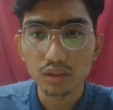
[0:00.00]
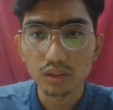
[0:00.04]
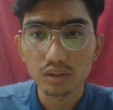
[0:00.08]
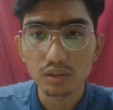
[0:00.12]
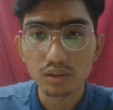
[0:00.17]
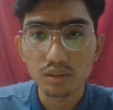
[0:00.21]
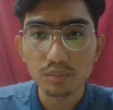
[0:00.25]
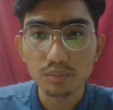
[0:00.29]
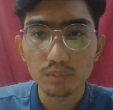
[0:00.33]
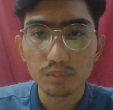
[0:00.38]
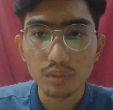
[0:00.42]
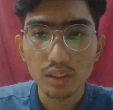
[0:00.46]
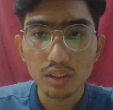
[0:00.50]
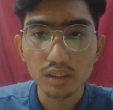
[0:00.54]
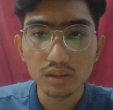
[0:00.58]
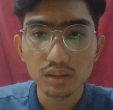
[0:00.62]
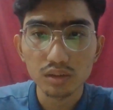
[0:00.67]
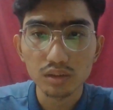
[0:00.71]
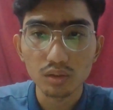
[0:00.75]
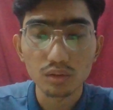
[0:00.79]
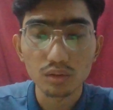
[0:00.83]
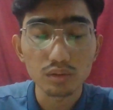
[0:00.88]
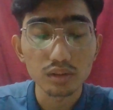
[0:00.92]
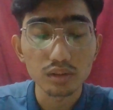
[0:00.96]
or
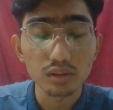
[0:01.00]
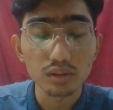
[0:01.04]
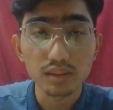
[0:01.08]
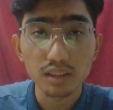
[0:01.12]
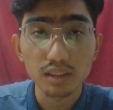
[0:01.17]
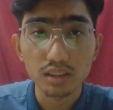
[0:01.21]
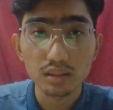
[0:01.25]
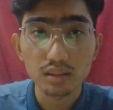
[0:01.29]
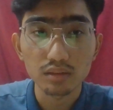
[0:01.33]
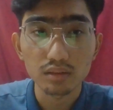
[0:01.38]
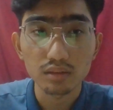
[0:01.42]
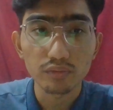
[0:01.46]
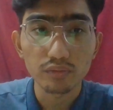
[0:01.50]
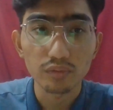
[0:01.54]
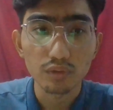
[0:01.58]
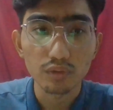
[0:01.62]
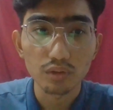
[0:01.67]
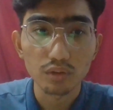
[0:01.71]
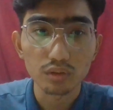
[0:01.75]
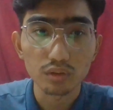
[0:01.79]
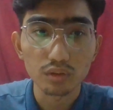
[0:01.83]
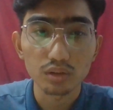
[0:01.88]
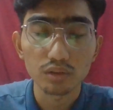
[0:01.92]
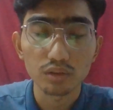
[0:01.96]
recycled for
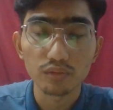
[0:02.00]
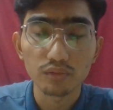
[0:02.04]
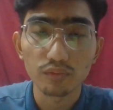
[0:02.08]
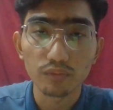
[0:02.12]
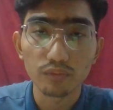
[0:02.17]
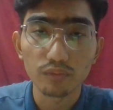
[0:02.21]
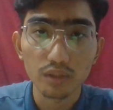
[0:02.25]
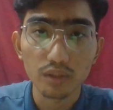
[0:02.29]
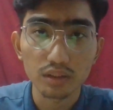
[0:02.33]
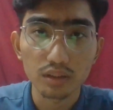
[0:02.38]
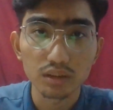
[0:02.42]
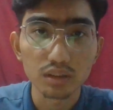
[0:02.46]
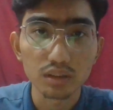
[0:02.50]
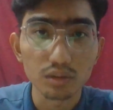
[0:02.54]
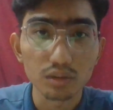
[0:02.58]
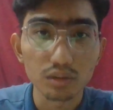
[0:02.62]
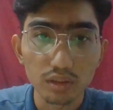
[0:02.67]
flushing toilets.